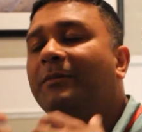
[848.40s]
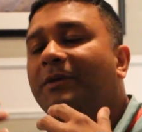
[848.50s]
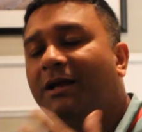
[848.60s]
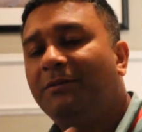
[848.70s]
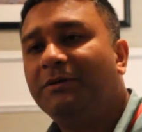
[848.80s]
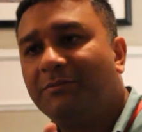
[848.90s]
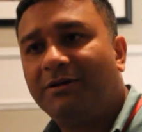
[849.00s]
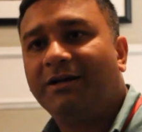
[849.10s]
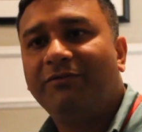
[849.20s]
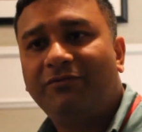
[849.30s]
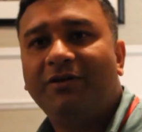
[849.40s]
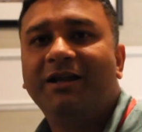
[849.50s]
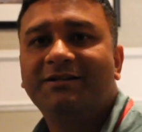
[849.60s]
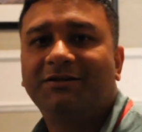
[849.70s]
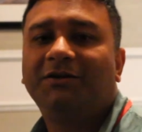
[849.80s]
helping my
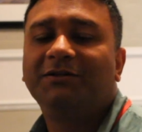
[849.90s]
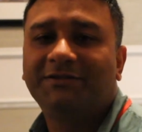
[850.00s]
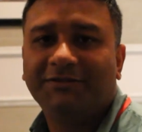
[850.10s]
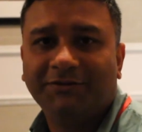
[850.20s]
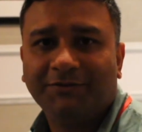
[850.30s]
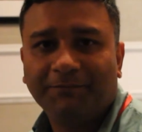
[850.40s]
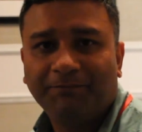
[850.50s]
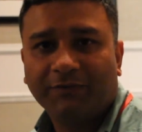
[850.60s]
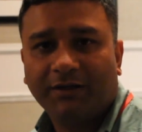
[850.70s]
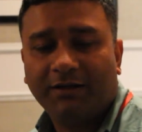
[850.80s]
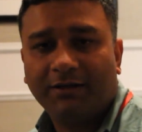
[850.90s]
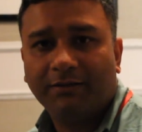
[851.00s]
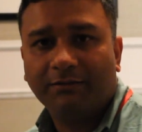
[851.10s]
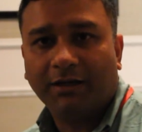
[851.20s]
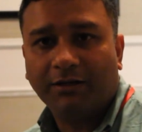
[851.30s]
friends also
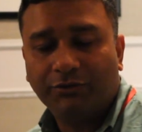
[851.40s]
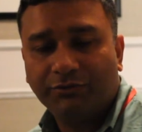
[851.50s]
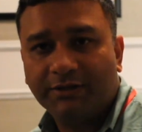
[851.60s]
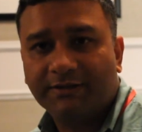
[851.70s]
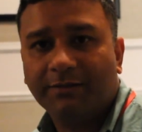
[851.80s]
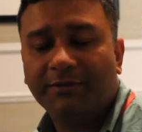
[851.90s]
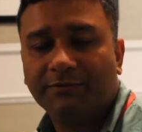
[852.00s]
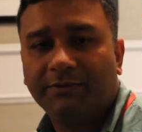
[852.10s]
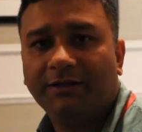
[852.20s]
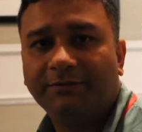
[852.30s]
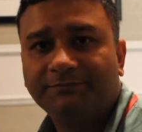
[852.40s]
and do the same as well.